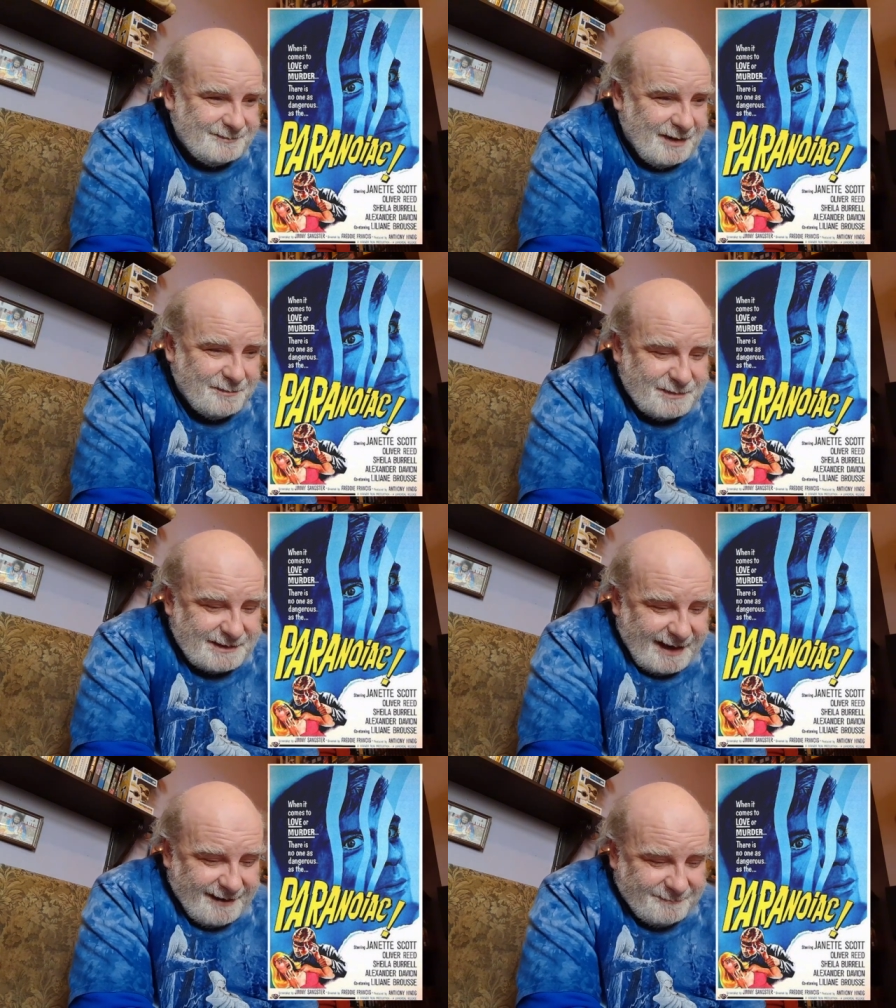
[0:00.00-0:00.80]

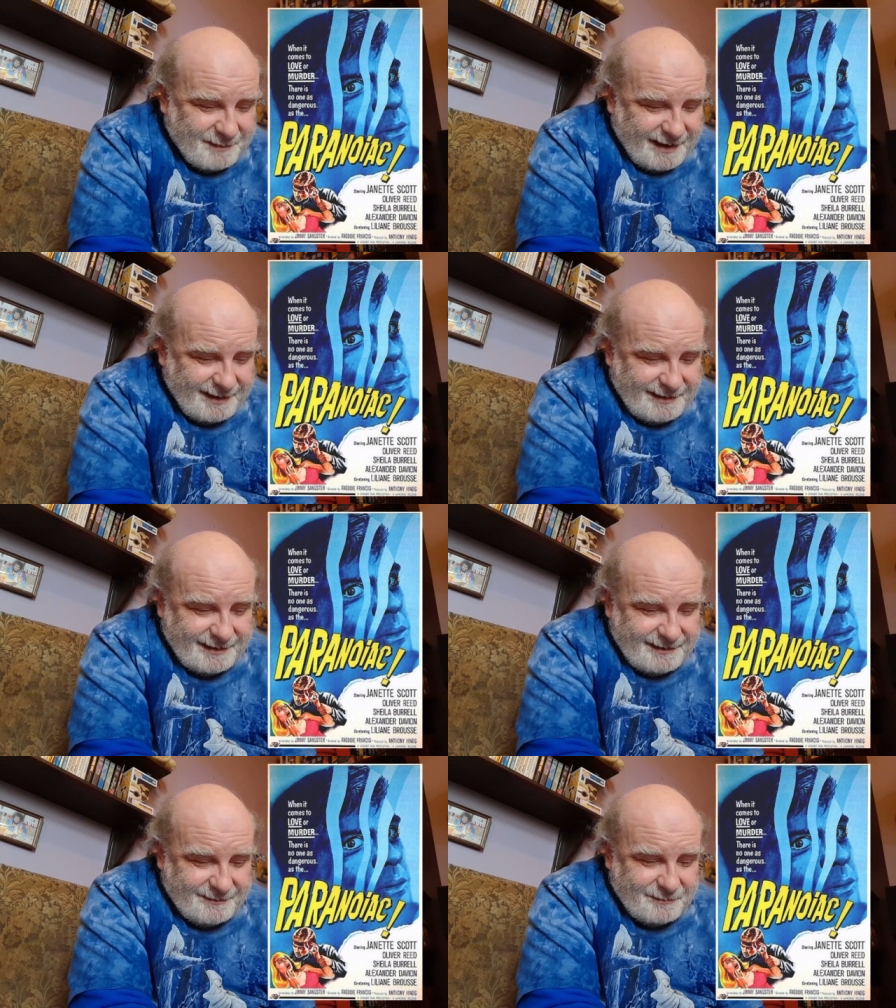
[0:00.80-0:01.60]
upset
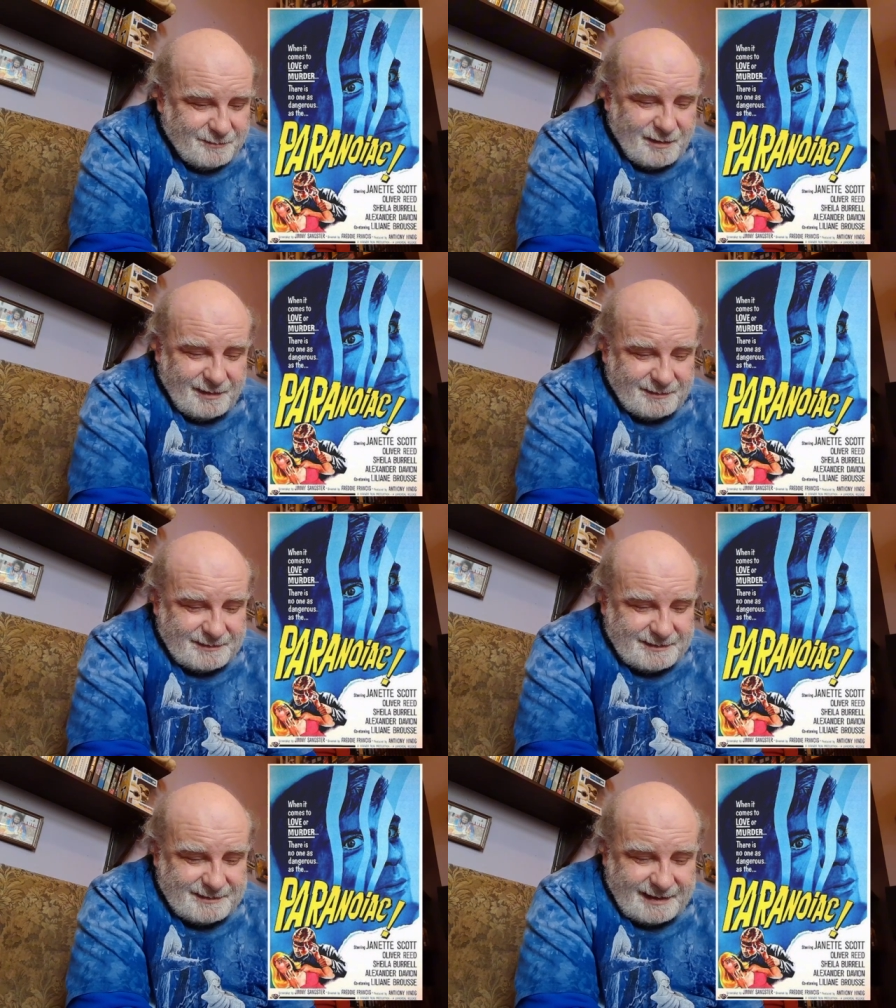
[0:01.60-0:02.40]
by what
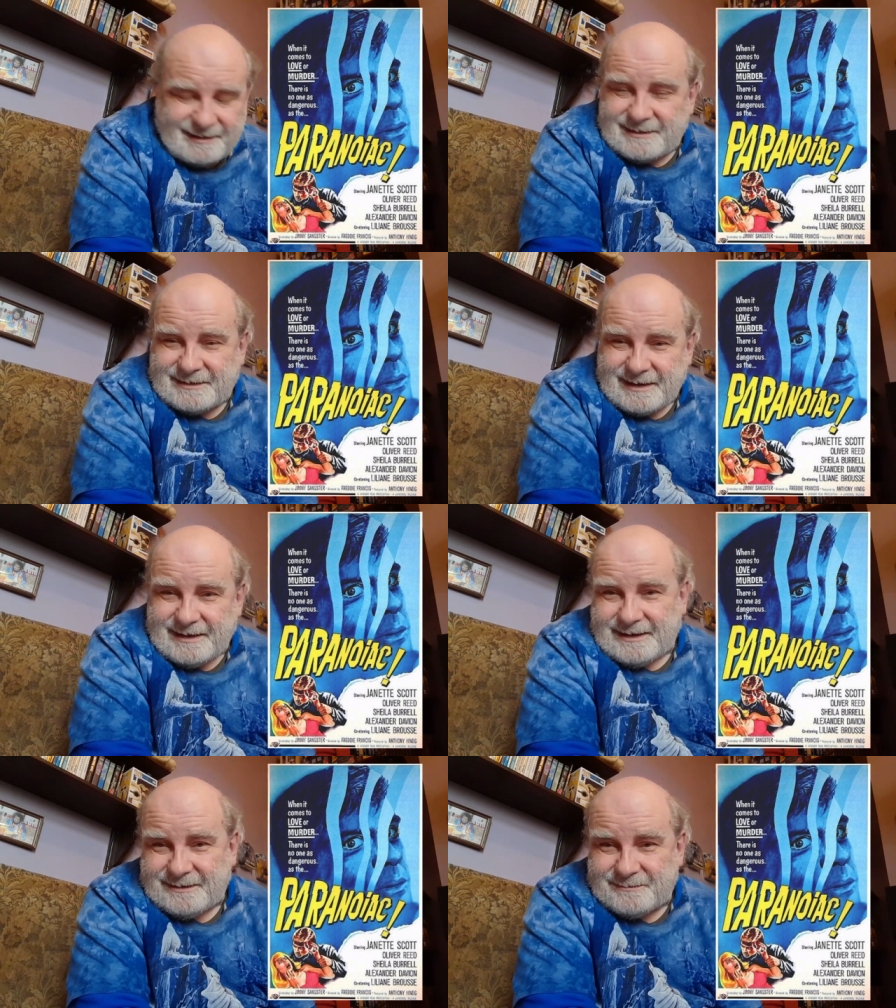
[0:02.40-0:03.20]
they
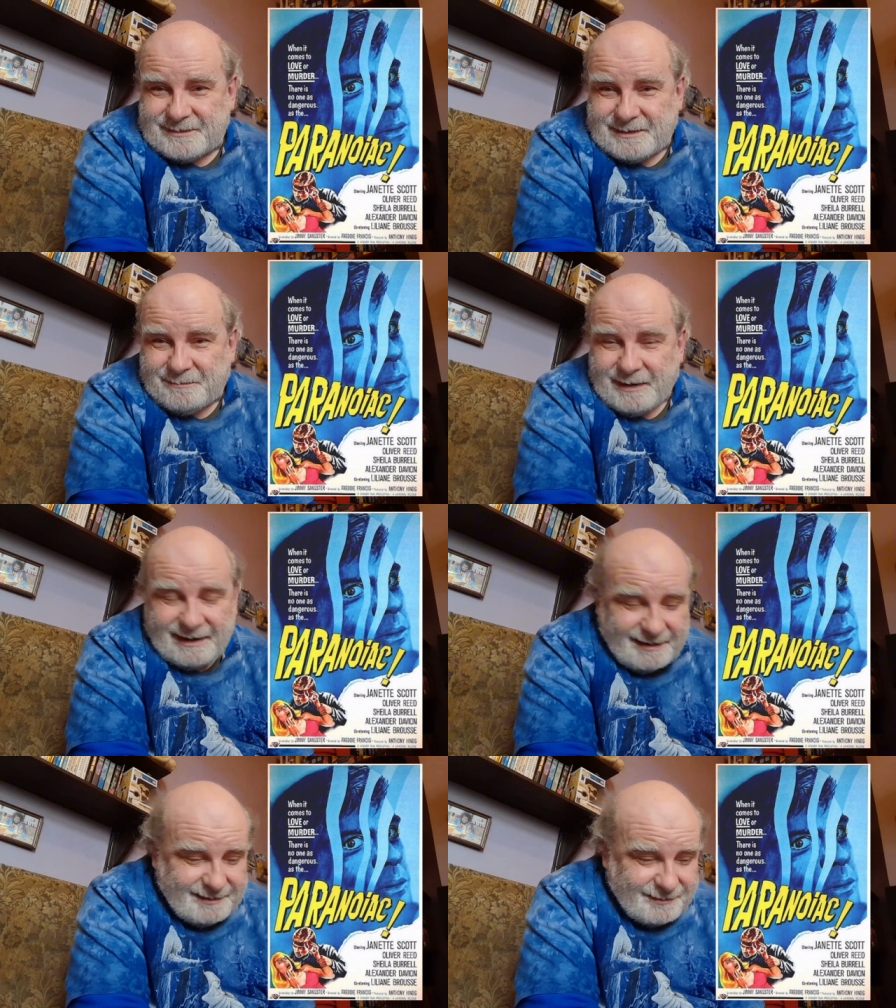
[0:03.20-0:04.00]
seem to
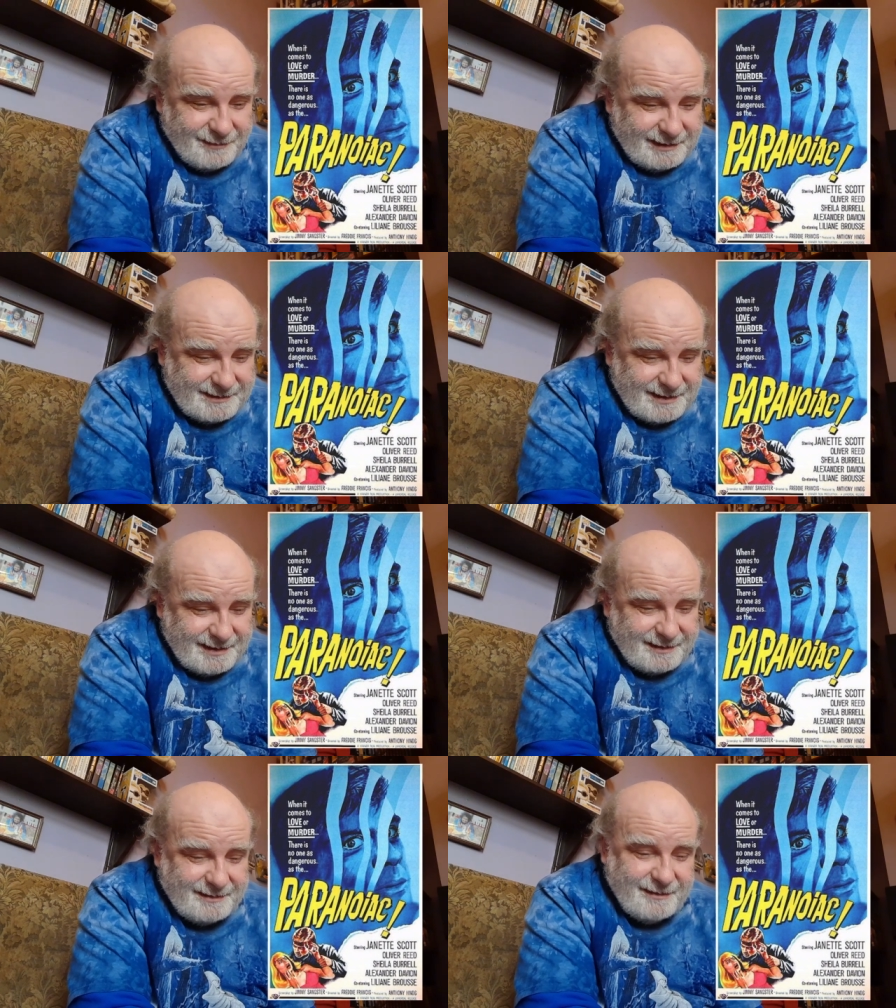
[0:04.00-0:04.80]
be the
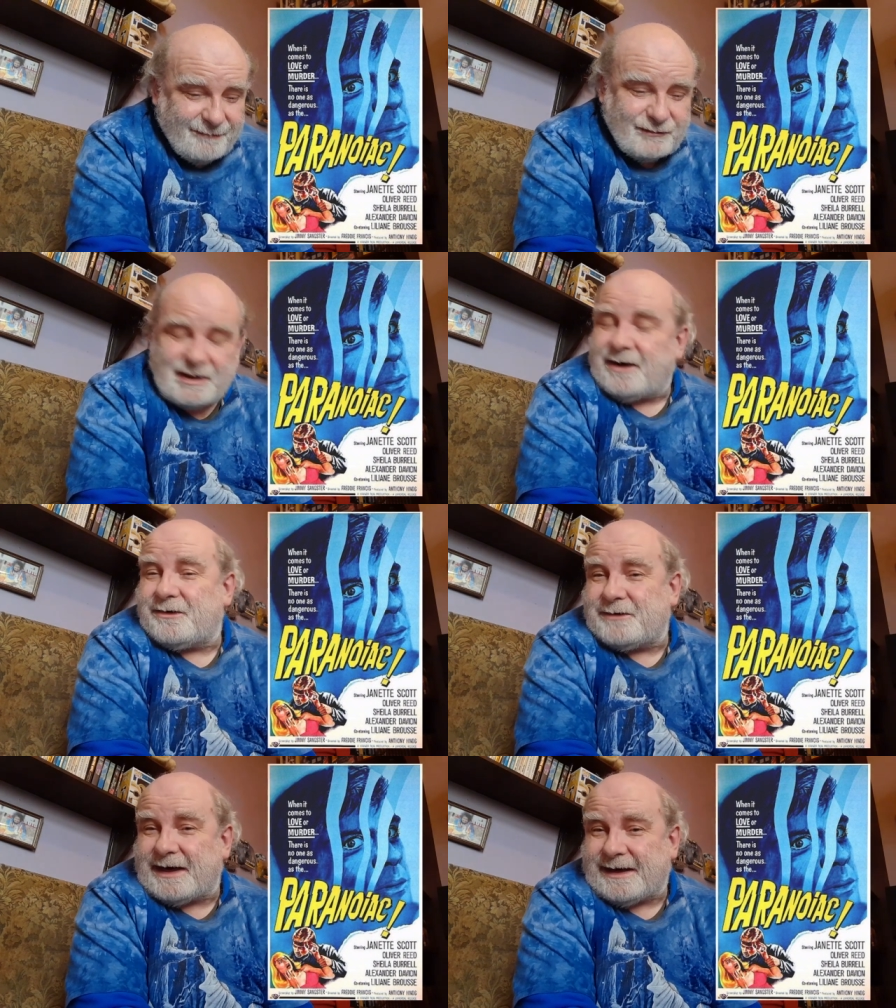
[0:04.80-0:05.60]
return of
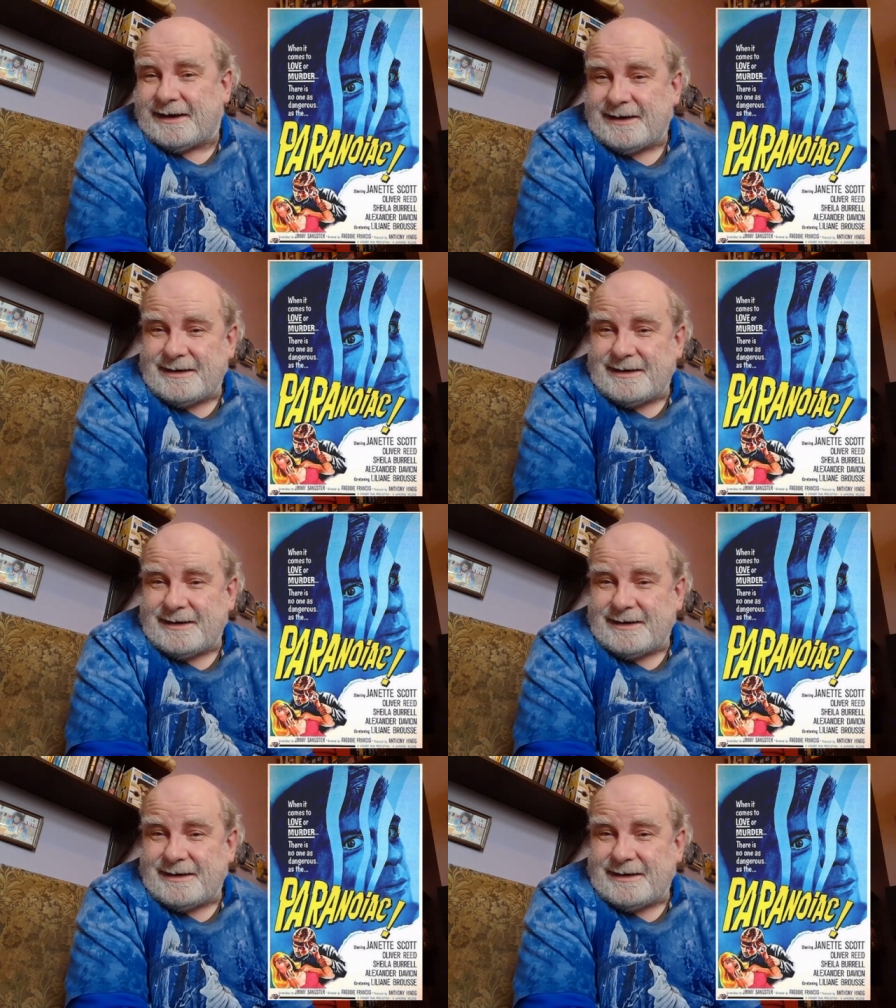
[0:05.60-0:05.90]
Tony.